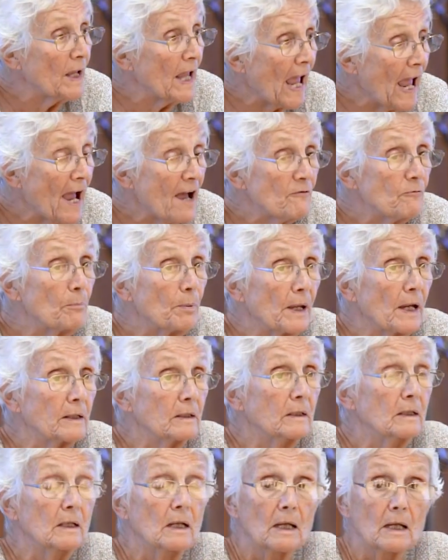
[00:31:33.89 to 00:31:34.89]
have
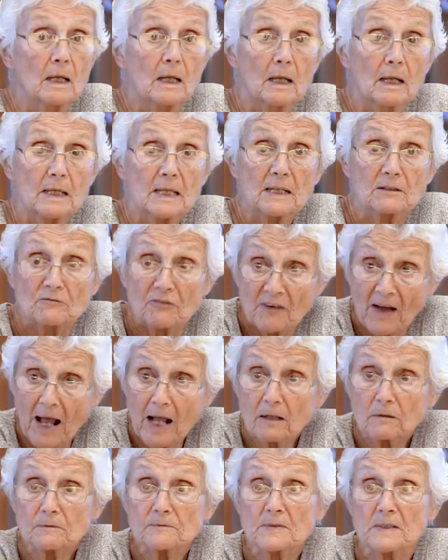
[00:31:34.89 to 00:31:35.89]
been
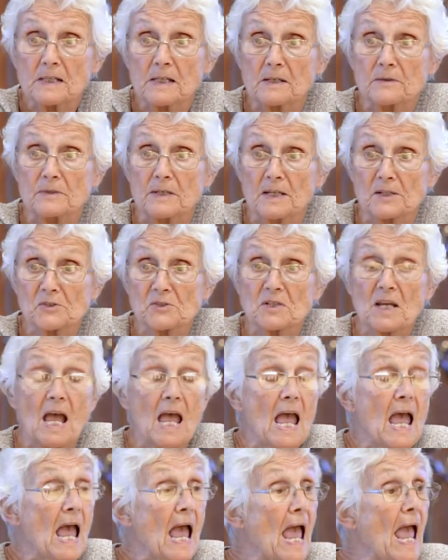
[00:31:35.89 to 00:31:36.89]
involved in this
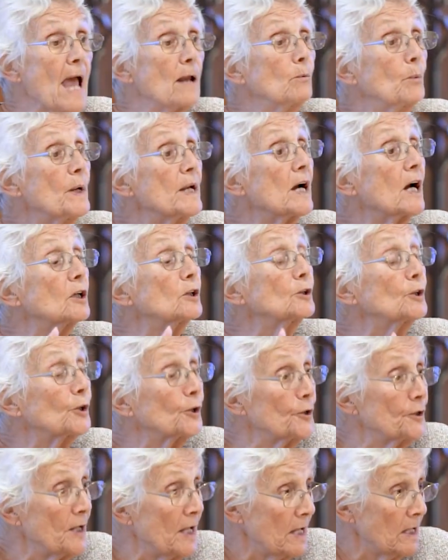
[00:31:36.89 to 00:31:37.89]
and we are
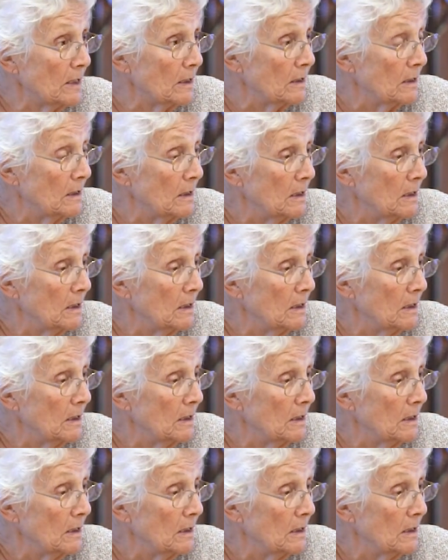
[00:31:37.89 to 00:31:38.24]
learning.